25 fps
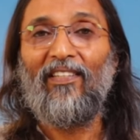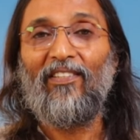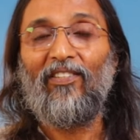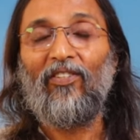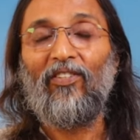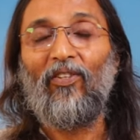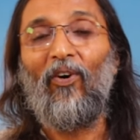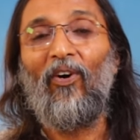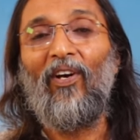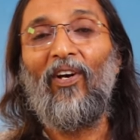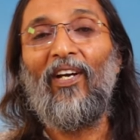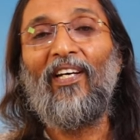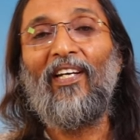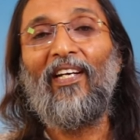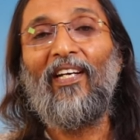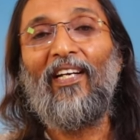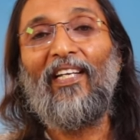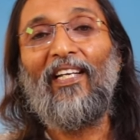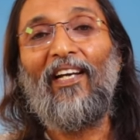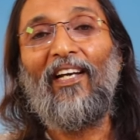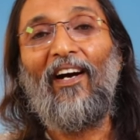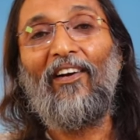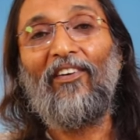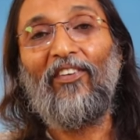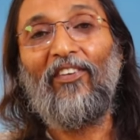
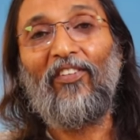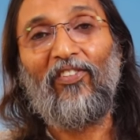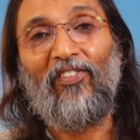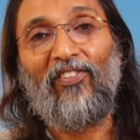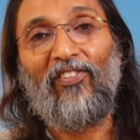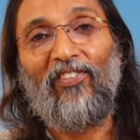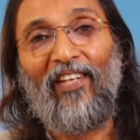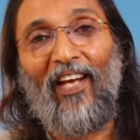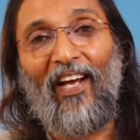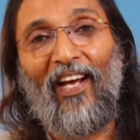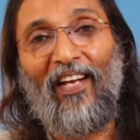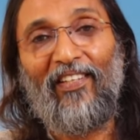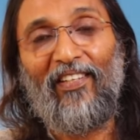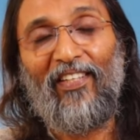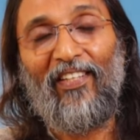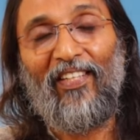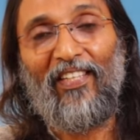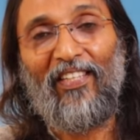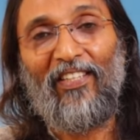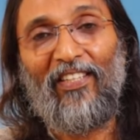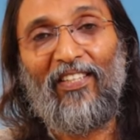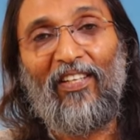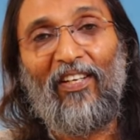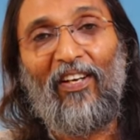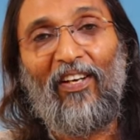scholarly
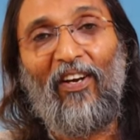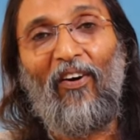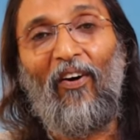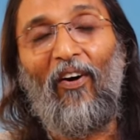understanding